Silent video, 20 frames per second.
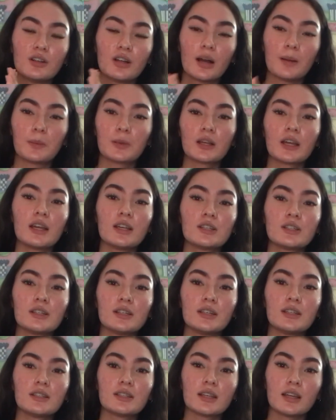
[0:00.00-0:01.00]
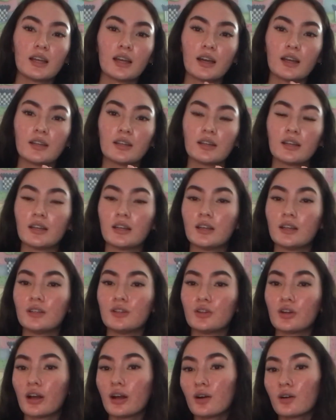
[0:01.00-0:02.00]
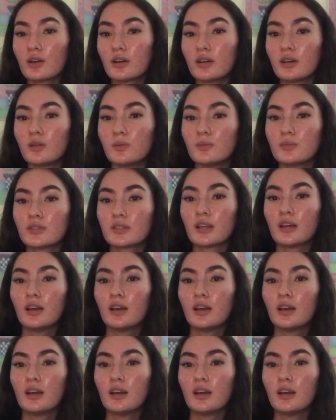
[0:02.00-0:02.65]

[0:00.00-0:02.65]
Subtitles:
applications and in your outcomes.